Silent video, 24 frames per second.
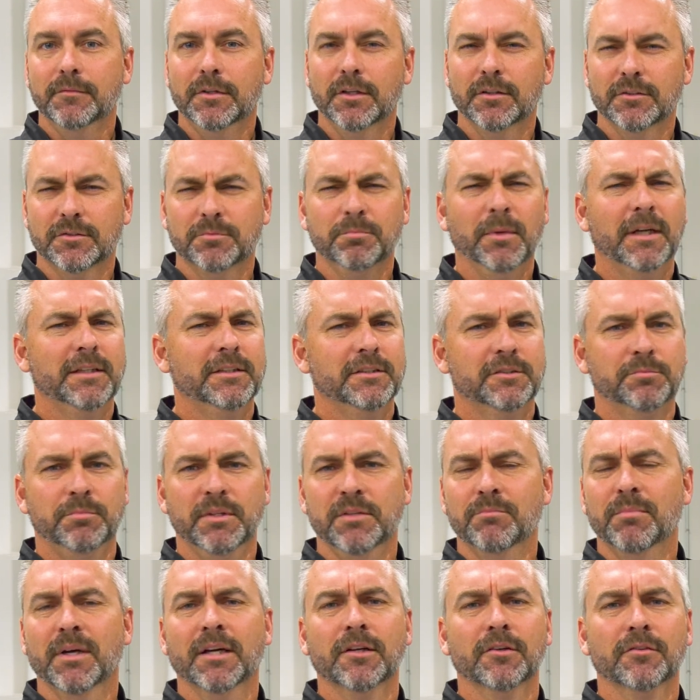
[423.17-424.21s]
you know, this might just
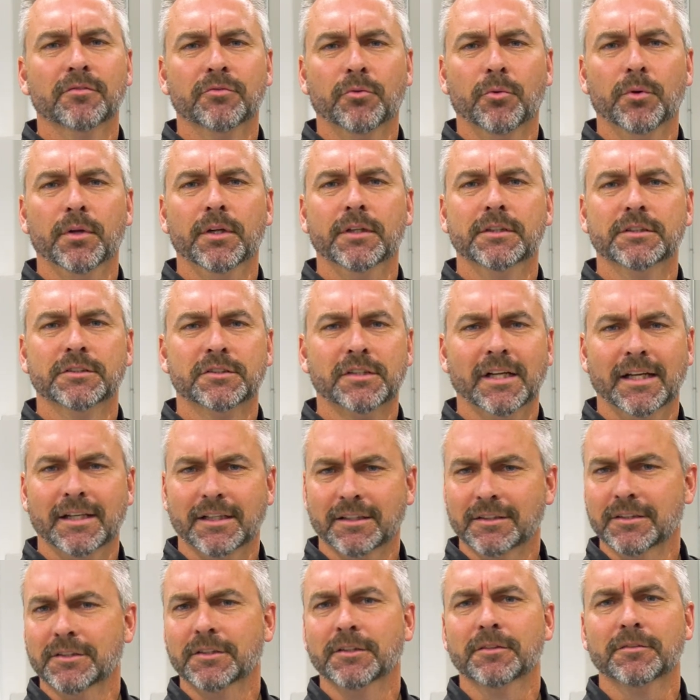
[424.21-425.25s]
be better for you, just kind
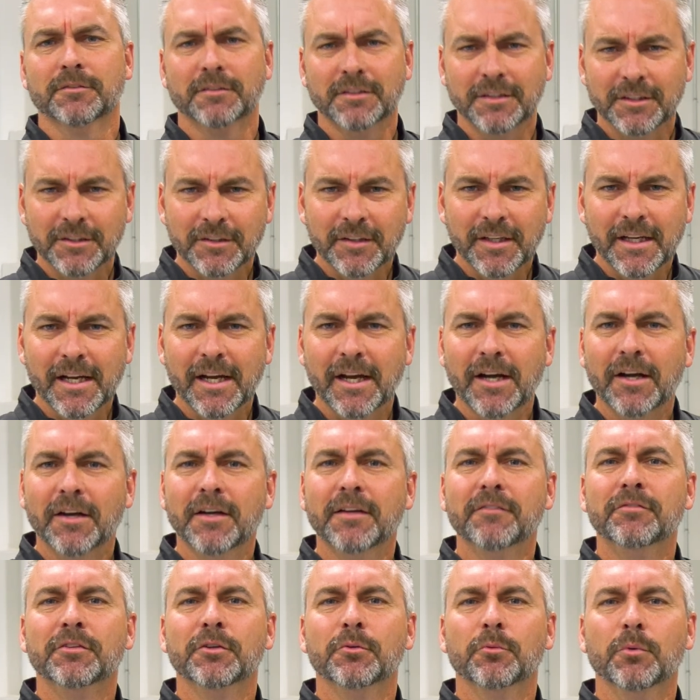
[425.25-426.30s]
of clear, clear the air,
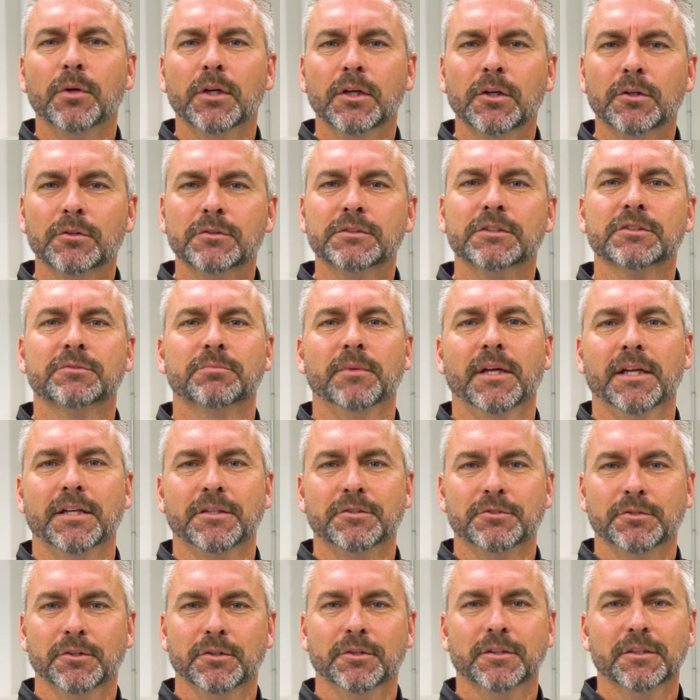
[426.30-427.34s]
if you will, and just
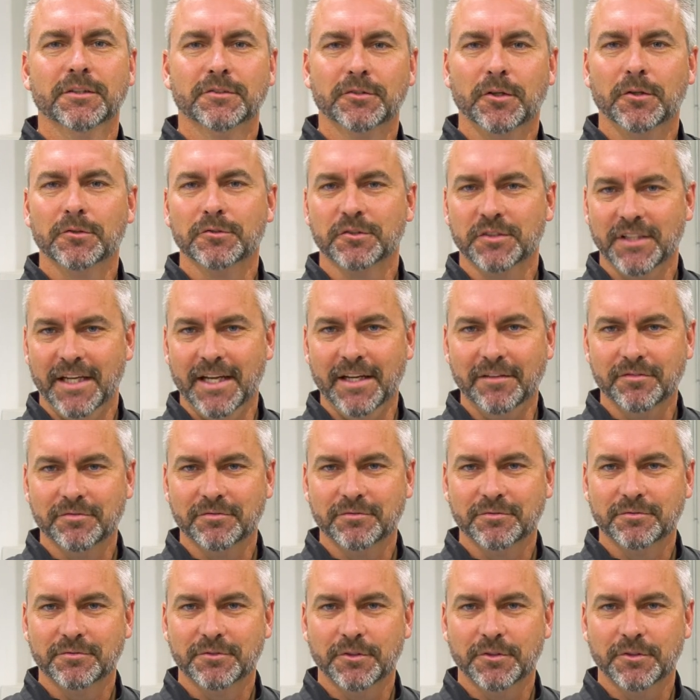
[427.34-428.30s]
making sure that it's all safe.